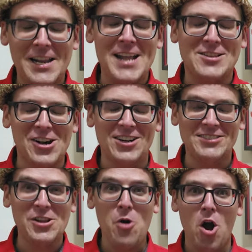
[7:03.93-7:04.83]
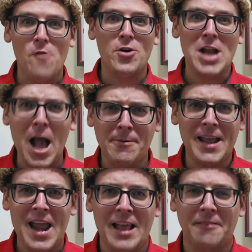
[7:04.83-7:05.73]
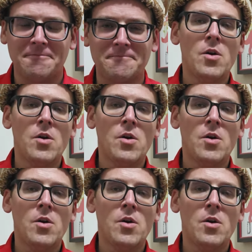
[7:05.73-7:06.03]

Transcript: It's also overcomplicated.